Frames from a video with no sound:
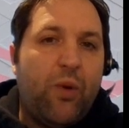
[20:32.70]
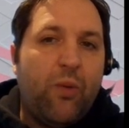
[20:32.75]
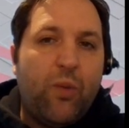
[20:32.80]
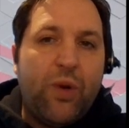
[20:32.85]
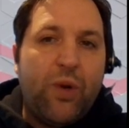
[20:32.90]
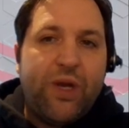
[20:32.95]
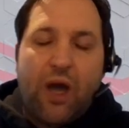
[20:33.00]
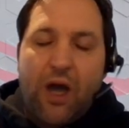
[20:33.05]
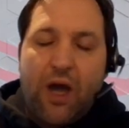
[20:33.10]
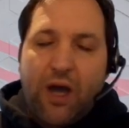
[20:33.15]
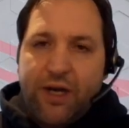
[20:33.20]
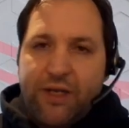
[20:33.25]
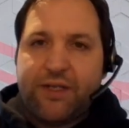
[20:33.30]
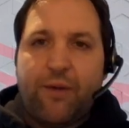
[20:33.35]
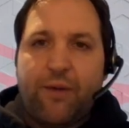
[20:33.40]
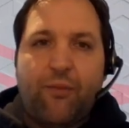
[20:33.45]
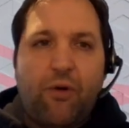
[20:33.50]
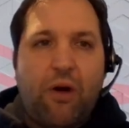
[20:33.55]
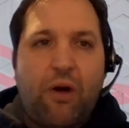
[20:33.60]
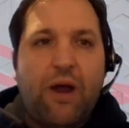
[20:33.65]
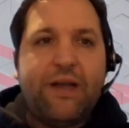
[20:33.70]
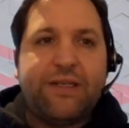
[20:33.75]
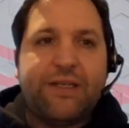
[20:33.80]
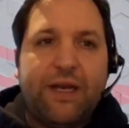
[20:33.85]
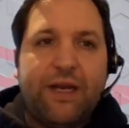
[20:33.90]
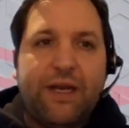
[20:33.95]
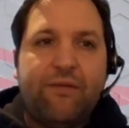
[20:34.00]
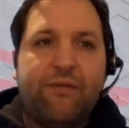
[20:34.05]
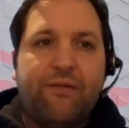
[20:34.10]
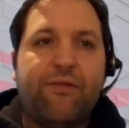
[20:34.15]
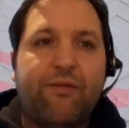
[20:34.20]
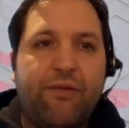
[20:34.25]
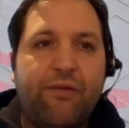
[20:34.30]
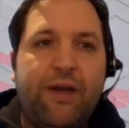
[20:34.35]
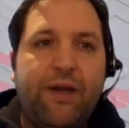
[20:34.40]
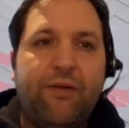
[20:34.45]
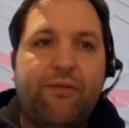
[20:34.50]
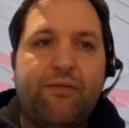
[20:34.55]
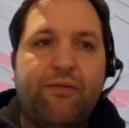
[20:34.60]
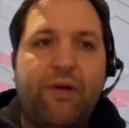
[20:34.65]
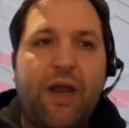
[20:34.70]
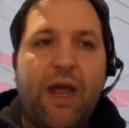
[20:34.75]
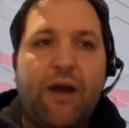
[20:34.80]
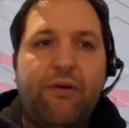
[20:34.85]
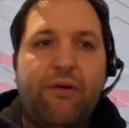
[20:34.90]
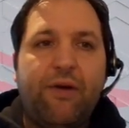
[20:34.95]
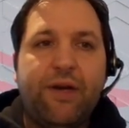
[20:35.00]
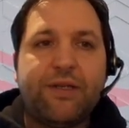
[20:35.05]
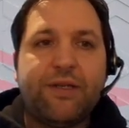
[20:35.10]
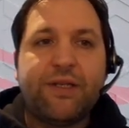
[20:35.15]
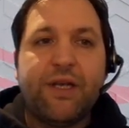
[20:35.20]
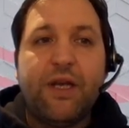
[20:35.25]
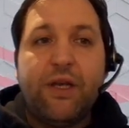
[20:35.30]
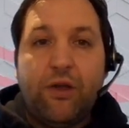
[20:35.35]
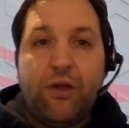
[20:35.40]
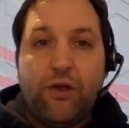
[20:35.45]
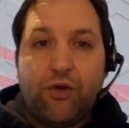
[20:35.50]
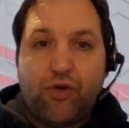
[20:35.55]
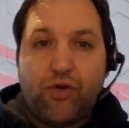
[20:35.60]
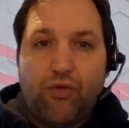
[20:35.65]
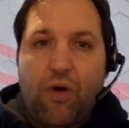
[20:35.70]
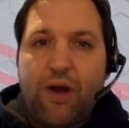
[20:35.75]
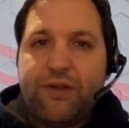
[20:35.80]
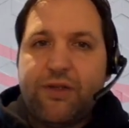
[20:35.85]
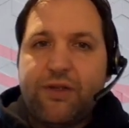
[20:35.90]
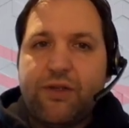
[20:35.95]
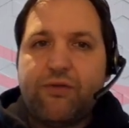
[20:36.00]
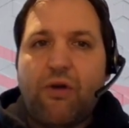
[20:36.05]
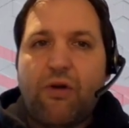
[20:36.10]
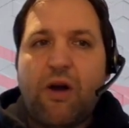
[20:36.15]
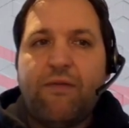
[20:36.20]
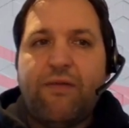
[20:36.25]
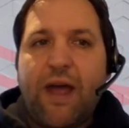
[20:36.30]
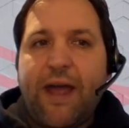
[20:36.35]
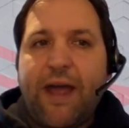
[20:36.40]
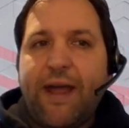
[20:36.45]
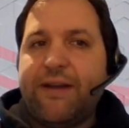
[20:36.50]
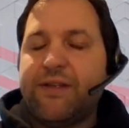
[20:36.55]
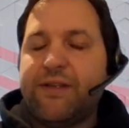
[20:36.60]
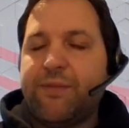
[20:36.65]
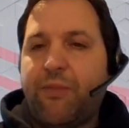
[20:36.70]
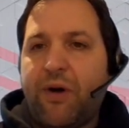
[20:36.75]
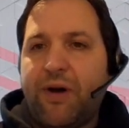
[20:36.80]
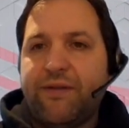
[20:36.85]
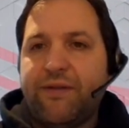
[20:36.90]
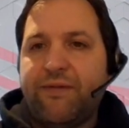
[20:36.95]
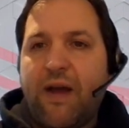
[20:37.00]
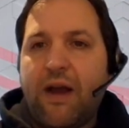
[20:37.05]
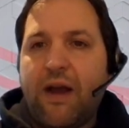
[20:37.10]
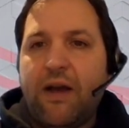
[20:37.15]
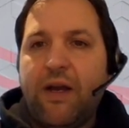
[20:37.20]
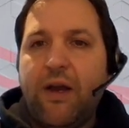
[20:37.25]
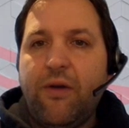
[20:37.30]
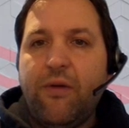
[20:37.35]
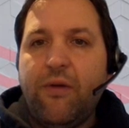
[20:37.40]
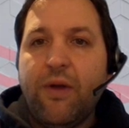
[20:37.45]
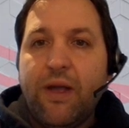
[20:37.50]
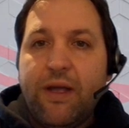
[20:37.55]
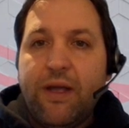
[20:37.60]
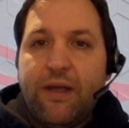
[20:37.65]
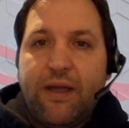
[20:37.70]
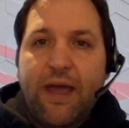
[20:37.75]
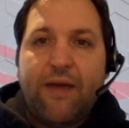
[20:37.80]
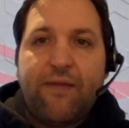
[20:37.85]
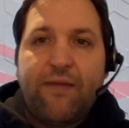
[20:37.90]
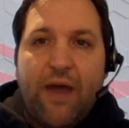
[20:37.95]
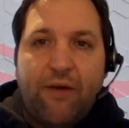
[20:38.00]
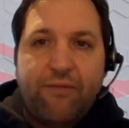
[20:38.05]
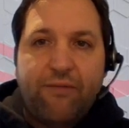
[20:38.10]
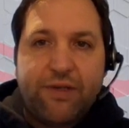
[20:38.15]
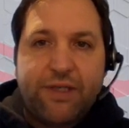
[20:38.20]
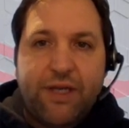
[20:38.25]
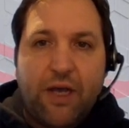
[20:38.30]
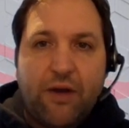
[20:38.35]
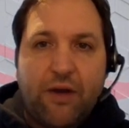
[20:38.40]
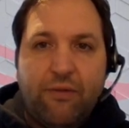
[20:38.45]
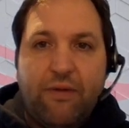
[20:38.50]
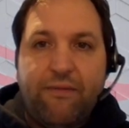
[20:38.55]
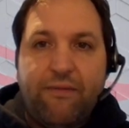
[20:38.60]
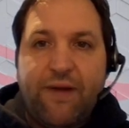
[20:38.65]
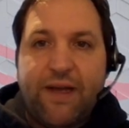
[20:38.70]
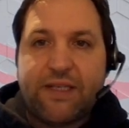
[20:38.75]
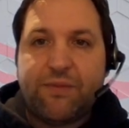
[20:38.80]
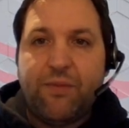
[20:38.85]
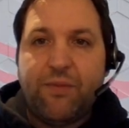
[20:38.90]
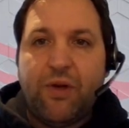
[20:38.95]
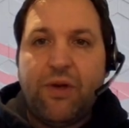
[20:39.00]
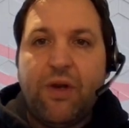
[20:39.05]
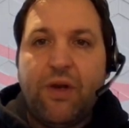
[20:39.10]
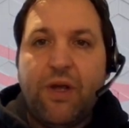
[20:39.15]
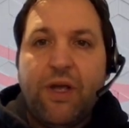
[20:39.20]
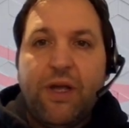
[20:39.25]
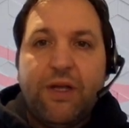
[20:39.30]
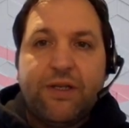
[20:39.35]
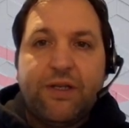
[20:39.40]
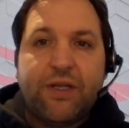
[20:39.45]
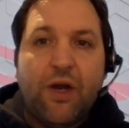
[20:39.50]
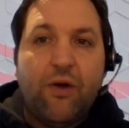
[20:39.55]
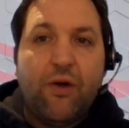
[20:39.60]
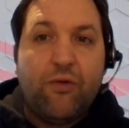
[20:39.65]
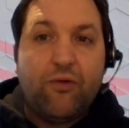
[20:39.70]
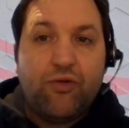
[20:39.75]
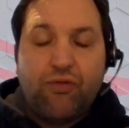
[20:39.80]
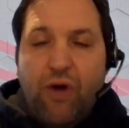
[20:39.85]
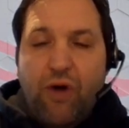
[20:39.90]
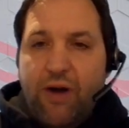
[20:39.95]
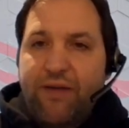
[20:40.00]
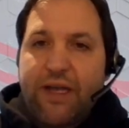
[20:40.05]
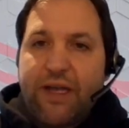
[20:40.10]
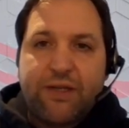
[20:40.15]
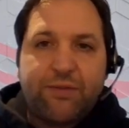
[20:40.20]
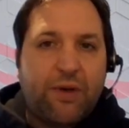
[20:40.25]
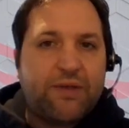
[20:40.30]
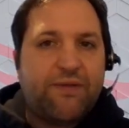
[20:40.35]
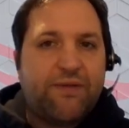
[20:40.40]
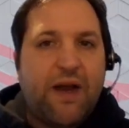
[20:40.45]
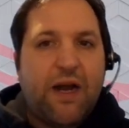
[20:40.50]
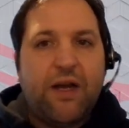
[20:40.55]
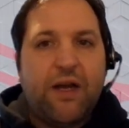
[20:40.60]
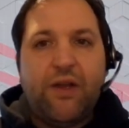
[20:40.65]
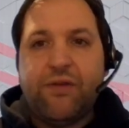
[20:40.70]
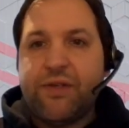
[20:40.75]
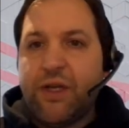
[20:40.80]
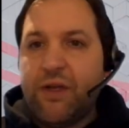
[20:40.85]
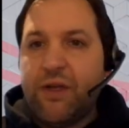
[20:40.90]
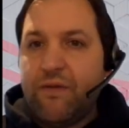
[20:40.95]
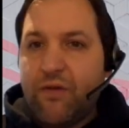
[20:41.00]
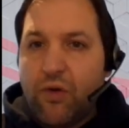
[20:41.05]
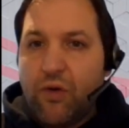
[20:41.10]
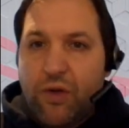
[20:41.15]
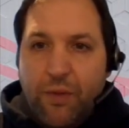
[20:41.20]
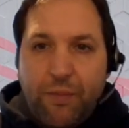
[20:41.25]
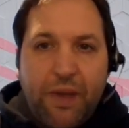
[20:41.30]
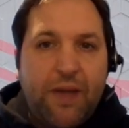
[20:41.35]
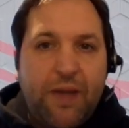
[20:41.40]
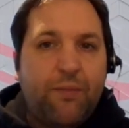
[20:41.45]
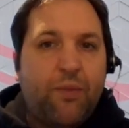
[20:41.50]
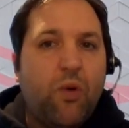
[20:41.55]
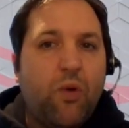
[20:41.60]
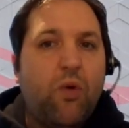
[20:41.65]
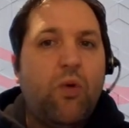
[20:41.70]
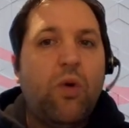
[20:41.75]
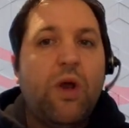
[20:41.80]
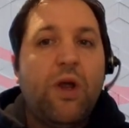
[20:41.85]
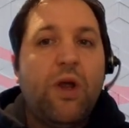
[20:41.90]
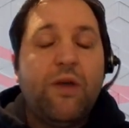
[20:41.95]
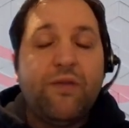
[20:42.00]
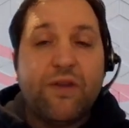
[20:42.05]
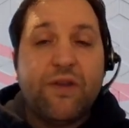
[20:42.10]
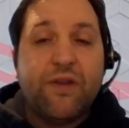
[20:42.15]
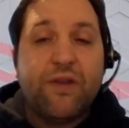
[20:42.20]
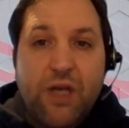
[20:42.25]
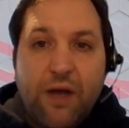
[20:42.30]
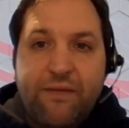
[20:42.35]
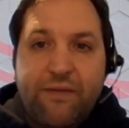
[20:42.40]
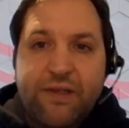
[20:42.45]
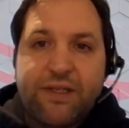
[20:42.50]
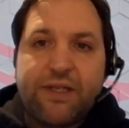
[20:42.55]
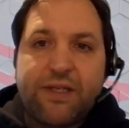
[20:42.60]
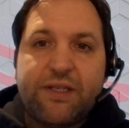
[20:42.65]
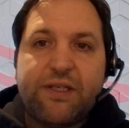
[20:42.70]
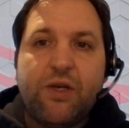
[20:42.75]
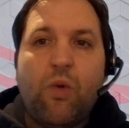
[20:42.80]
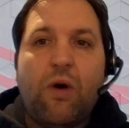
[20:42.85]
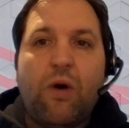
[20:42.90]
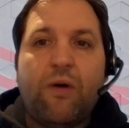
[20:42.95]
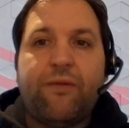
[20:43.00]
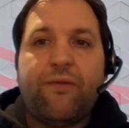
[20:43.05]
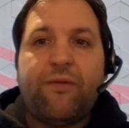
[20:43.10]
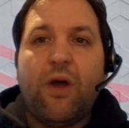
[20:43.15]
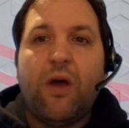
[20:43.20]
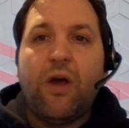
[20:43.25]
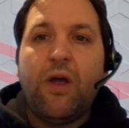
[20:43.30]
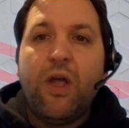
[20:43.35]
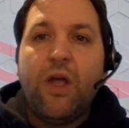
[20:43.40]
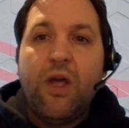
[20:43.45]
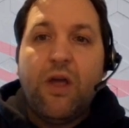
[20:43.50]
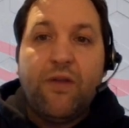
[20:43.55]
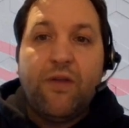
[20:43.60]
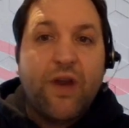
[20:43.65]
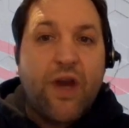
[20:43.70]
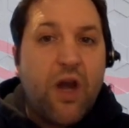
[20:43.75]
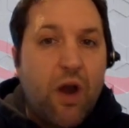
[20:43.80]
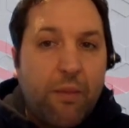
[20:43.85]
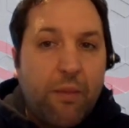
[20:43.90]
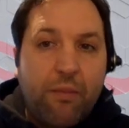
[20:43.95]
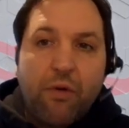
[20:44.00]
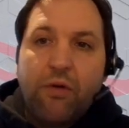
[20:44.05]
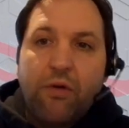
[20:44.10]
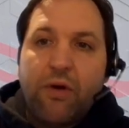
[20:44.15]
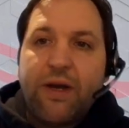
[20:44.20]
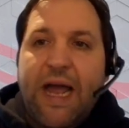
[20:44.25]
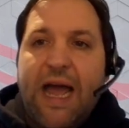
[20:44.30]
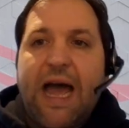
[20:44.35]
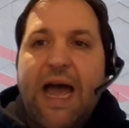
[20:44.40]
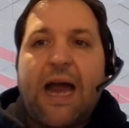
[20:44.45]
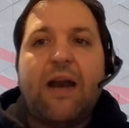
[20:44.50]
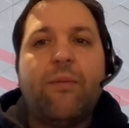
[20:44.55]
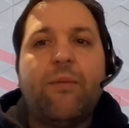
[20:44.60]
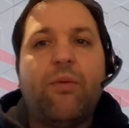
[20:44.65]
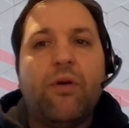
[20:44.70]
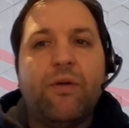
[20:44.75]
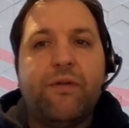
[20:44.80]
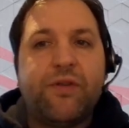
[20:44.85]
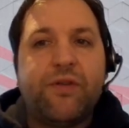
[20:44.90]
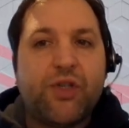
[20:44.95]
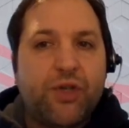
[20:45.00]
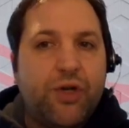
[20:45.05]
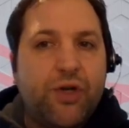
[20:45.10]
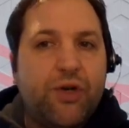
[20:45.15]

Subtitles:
We kind of summarize it in three areas. You're trying to drive that enterprise value, get that return on investment. So driving enterprise value, so you've got your people, the services you offer, the number and caliber of